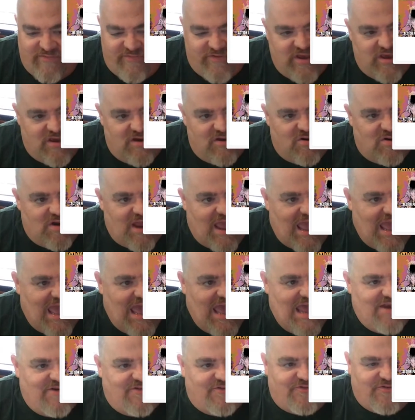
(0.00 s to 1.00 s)
of view
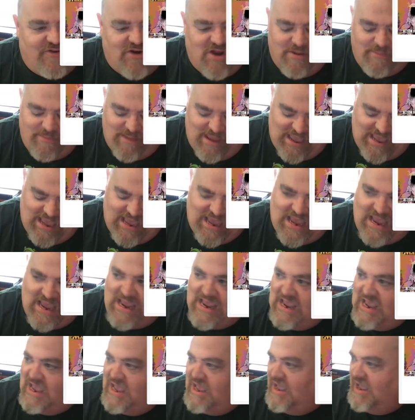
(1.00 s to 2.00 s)
and from
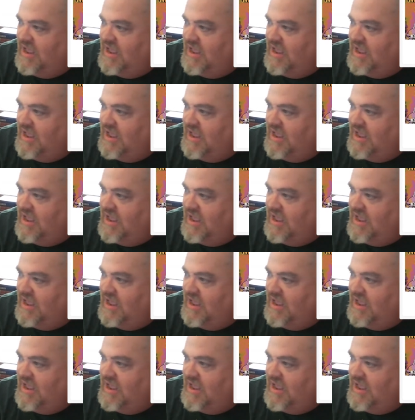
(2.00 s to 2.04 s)
a